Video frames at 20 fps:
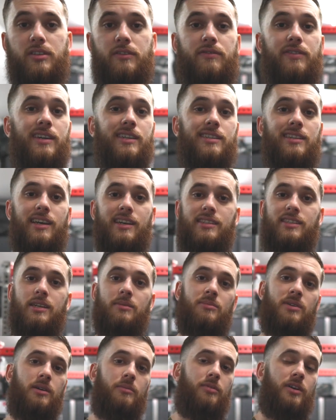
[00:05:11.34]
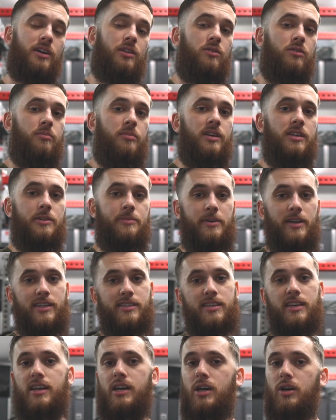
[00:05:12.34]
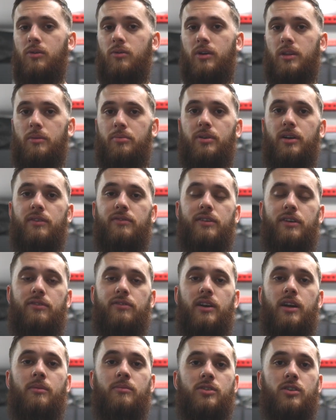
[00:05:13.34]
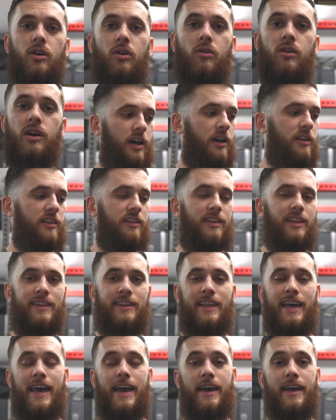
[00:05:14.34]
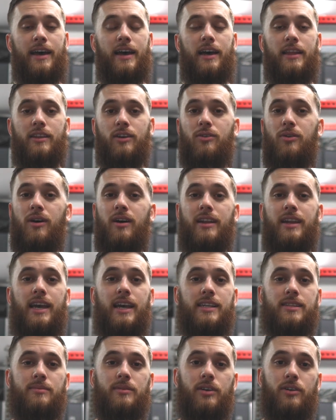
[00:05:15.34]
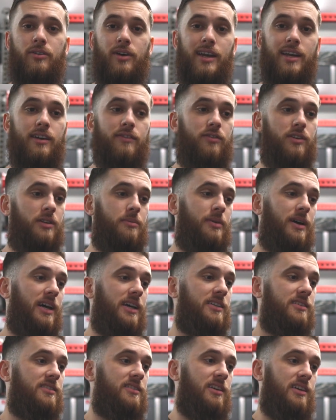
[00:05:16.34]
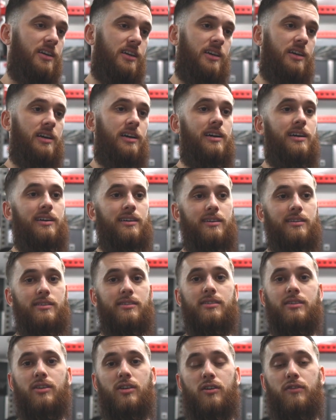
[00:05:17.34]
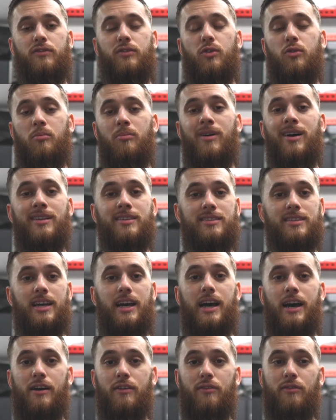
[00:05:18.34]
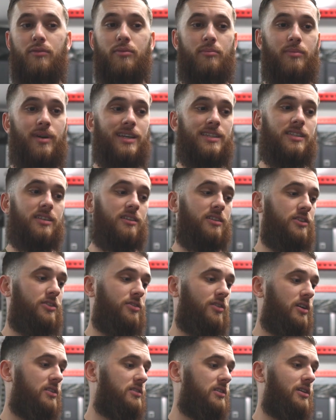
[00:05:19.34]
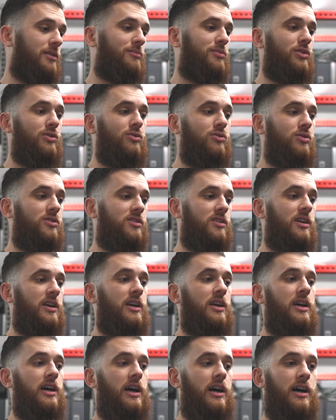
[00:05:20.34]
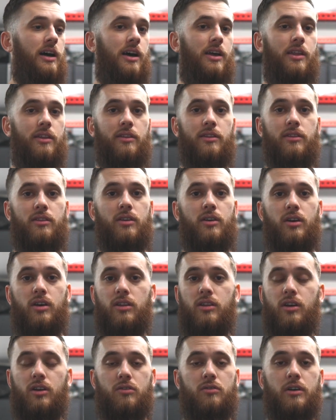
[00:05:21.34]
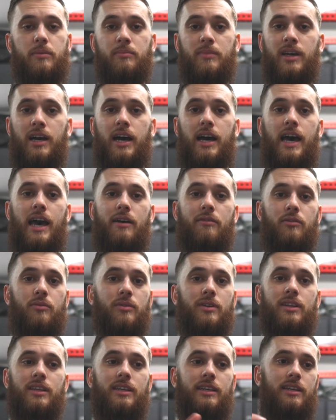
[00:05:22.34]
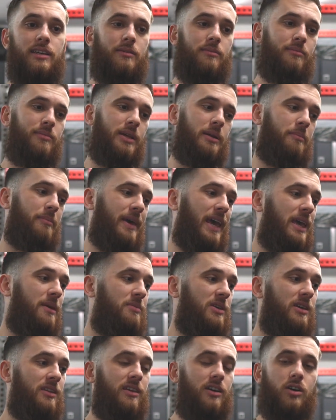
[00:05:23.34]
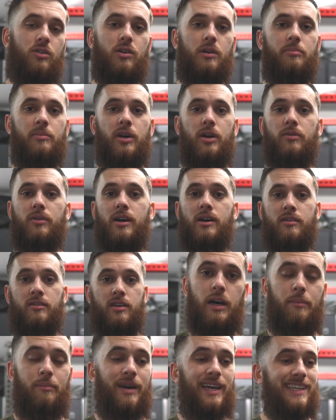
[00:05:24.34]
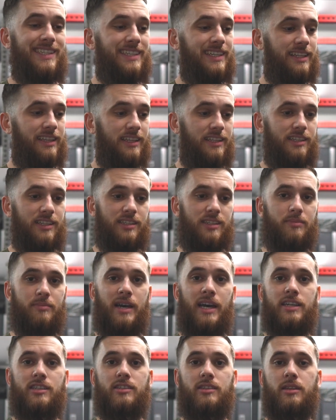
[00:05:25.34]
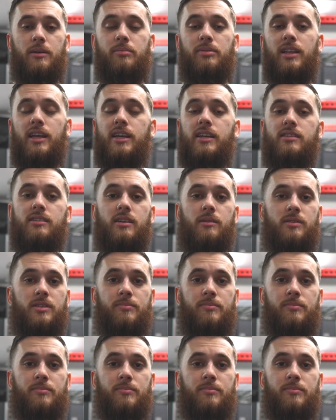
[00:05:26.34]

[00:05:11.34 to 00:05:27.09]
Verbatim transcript: to fix it and send me a brand new bench press with a perfect frame. So other than that, the quality has been great for the past, uh, you know, few months. I've basically tried to abuse uh, the, the equipment. I haven't really been bathing the equipment around. I'm basically just smashing the plates. I'm